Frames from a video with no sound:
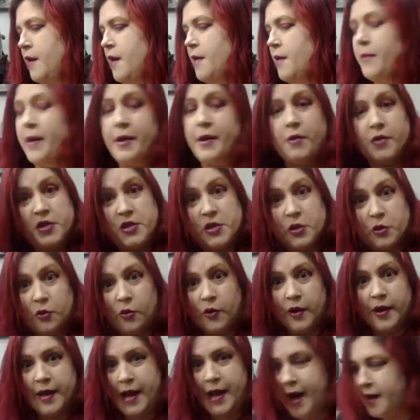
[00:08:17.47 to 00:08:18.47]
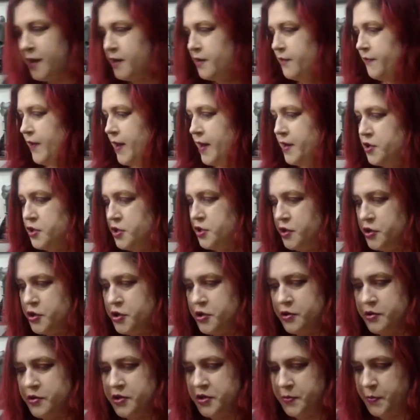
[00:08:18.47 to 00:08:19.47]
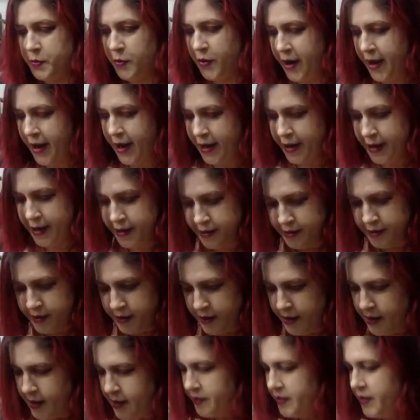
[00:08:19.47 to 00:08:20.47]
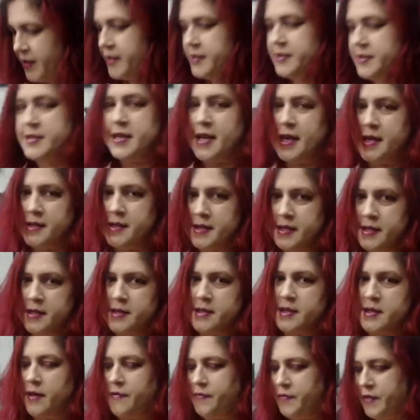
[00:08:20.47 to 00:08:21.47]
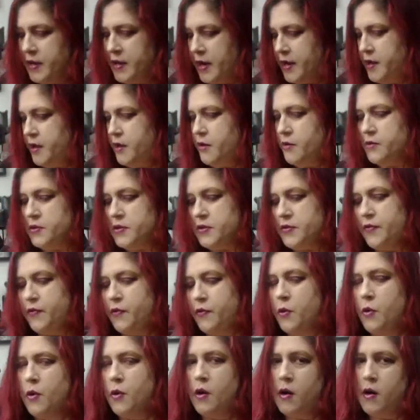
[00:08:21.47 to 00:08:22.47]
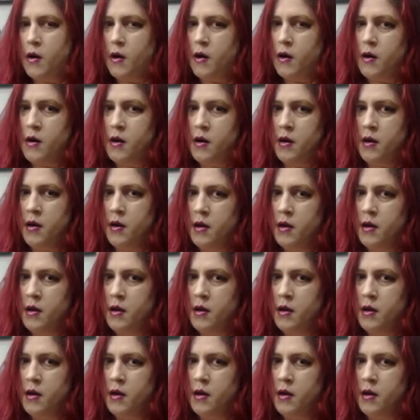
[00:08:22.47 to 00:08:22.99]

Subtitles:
my crystal grid activation spray and the incense and stuff that I use for